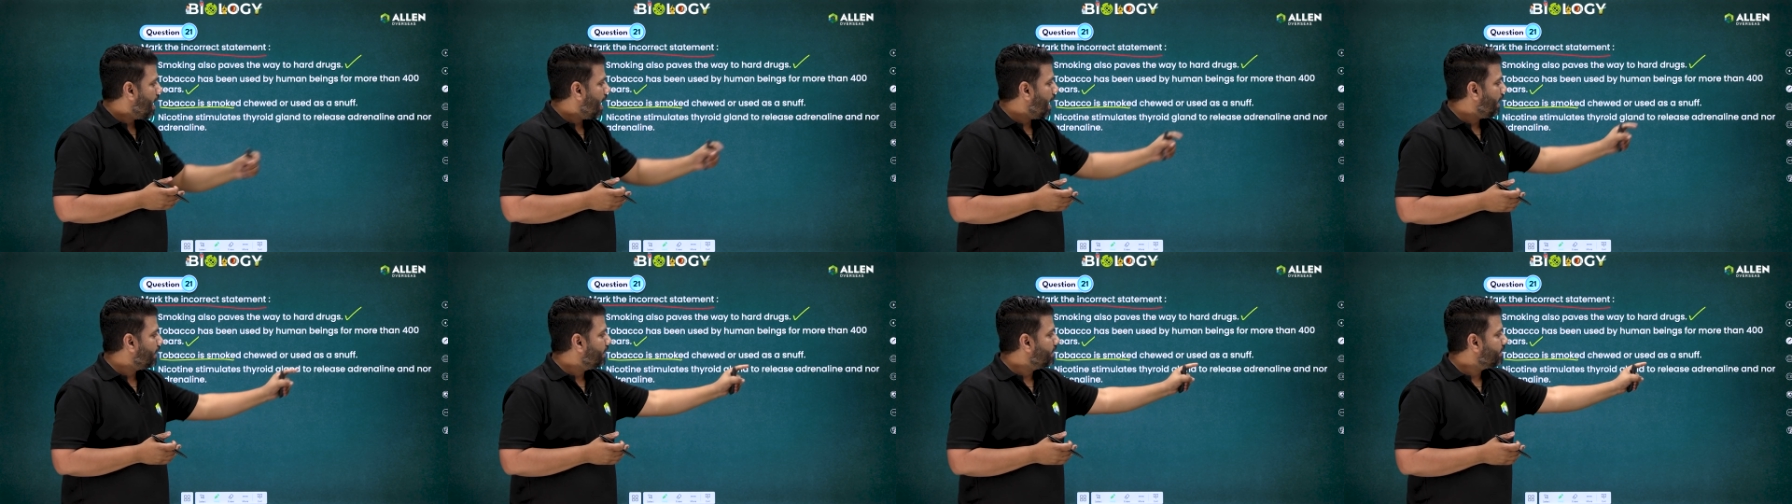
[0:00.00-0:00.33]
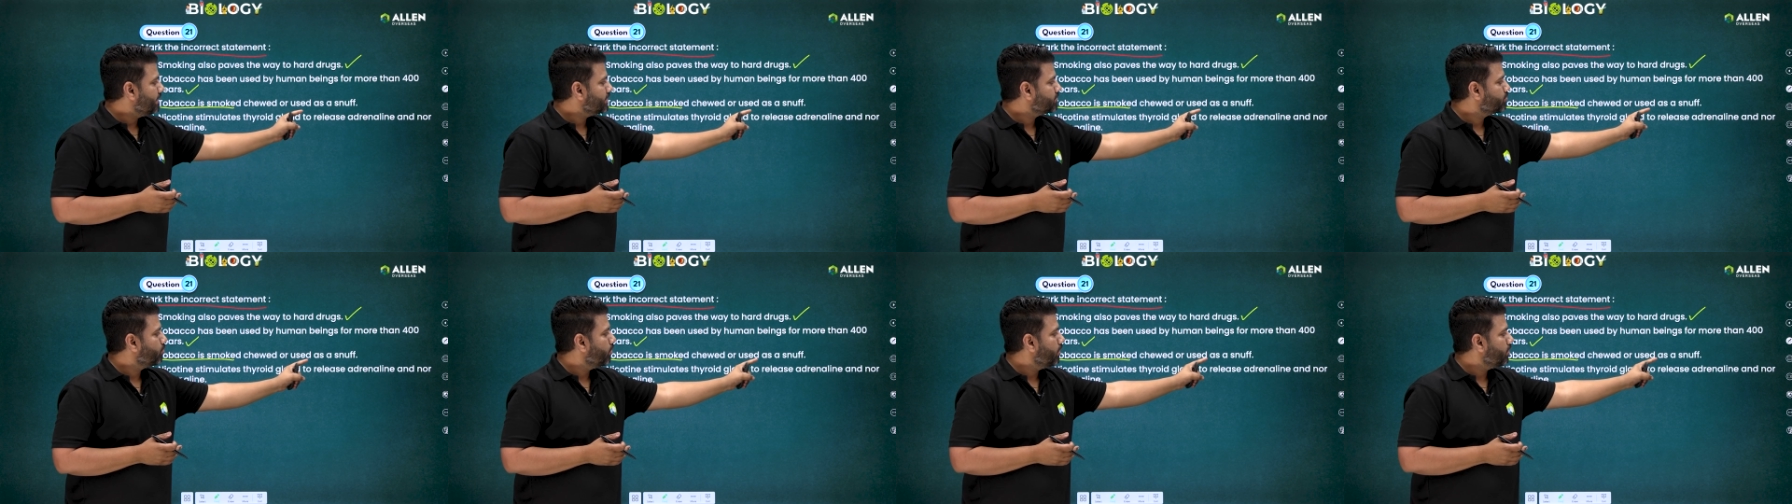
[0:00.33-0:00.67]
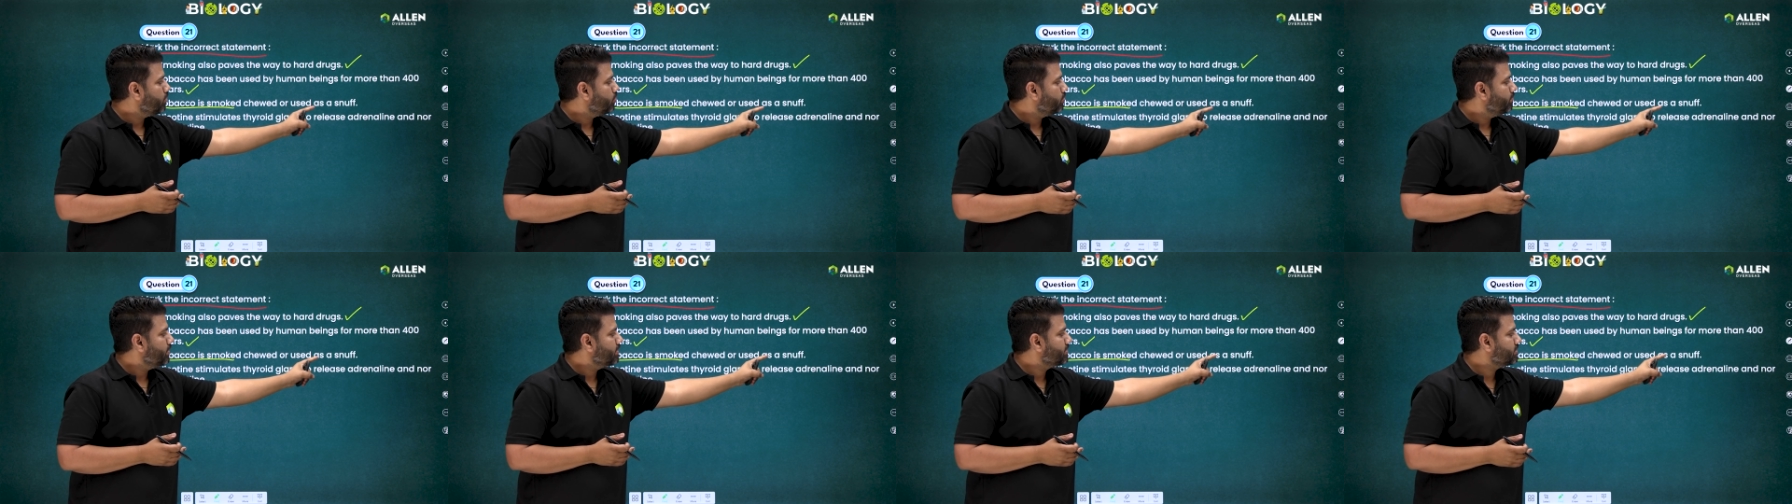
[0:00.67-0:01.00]
and it is
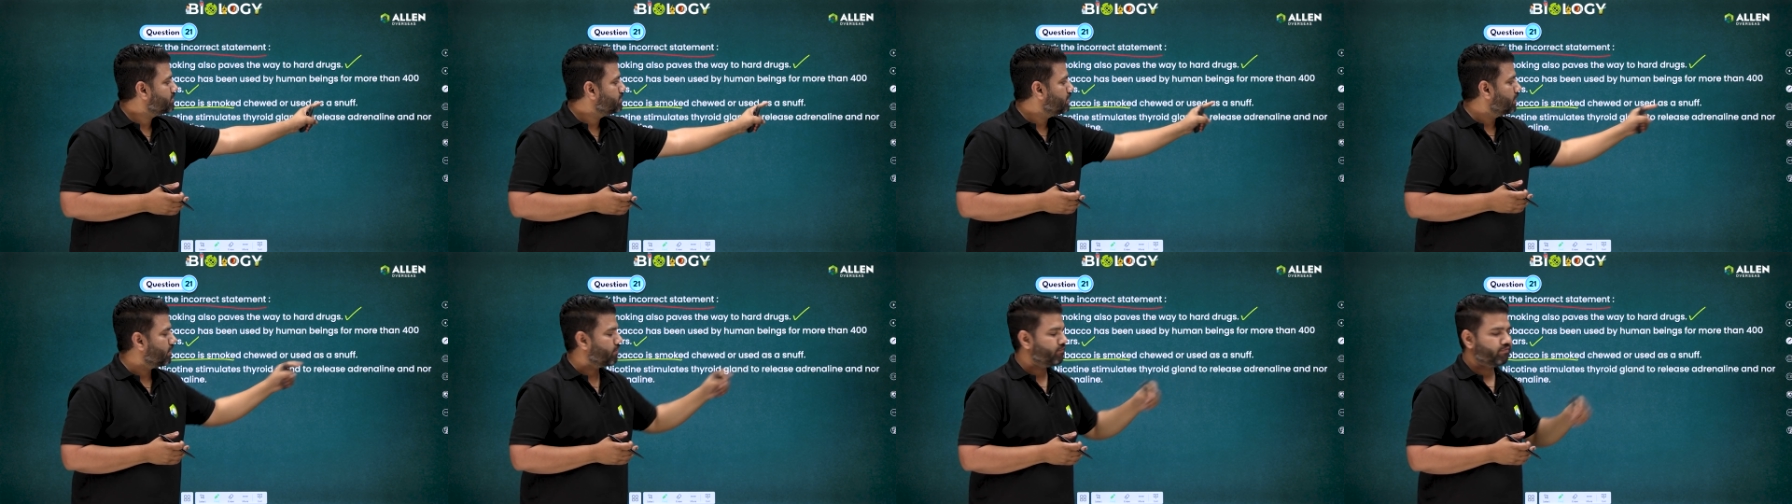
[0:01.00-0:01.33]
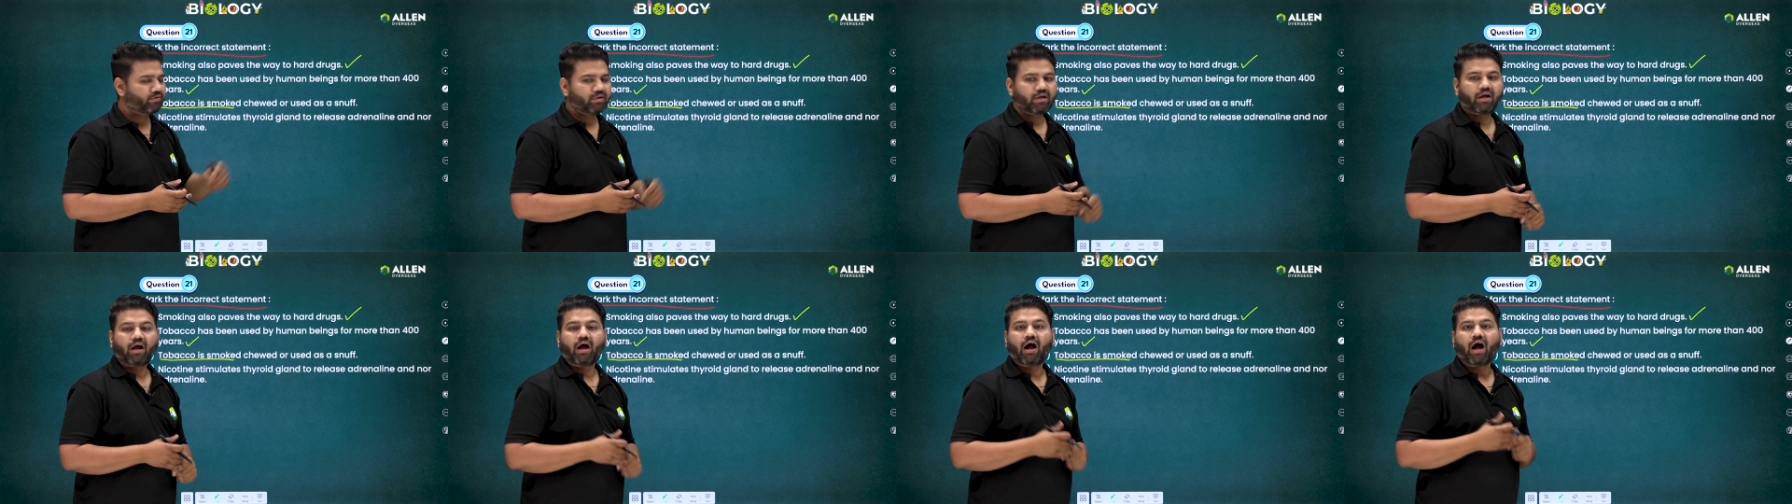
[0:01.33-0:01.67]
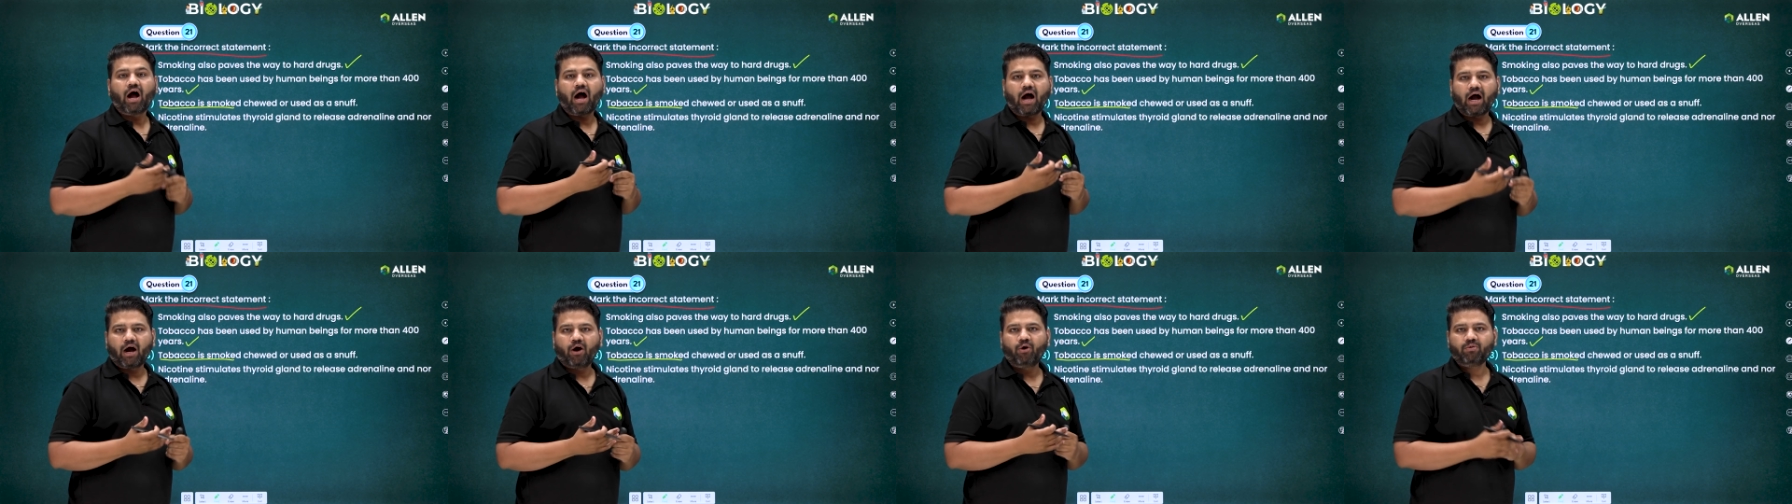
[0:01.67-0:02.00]
going to be snuffed.
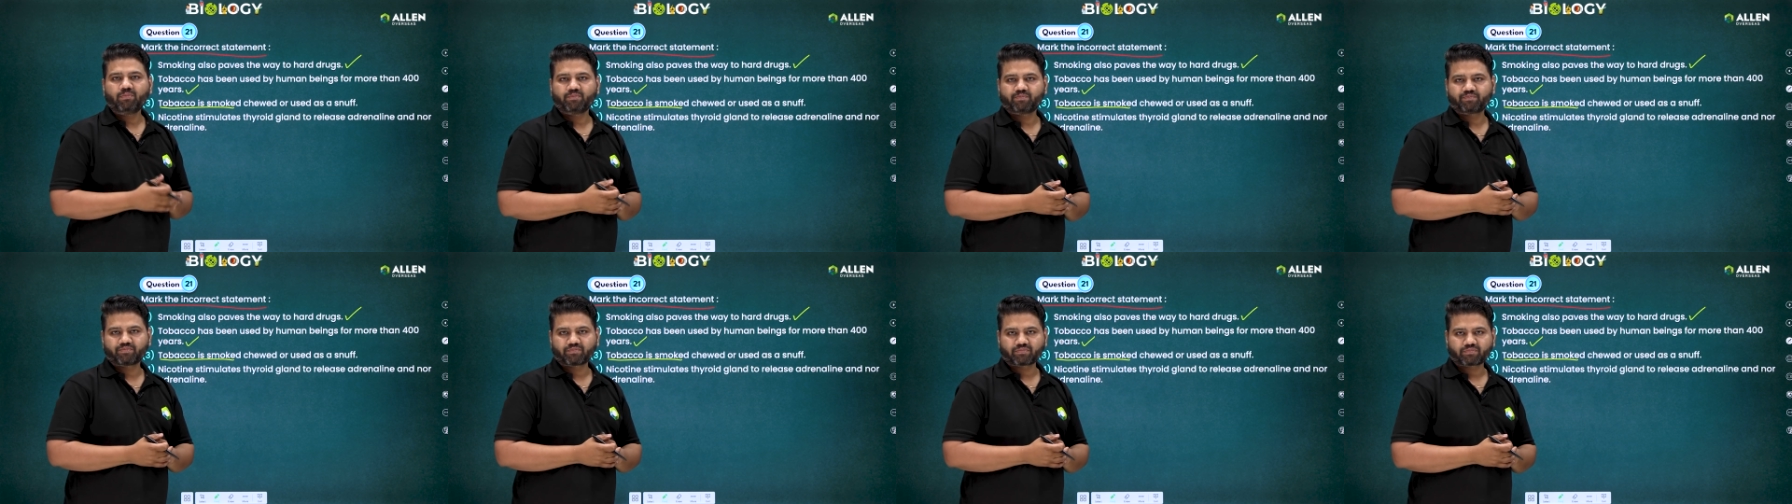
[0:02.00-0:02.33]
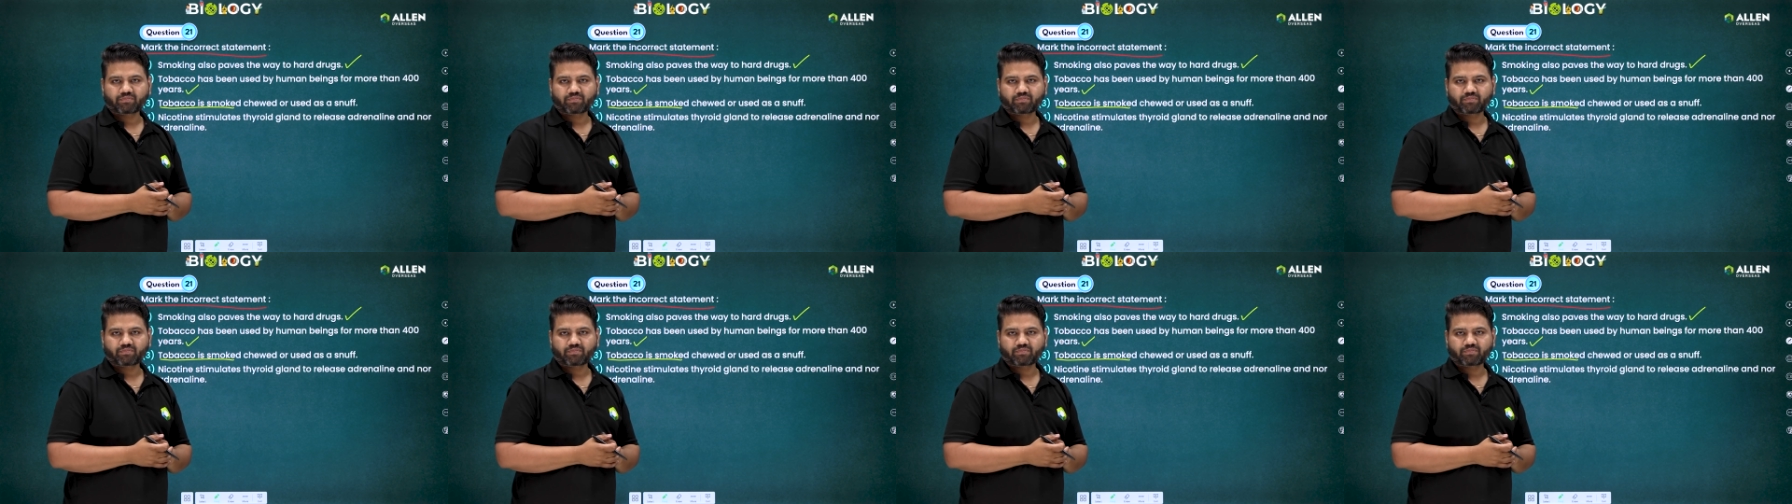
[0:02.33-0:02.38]
How?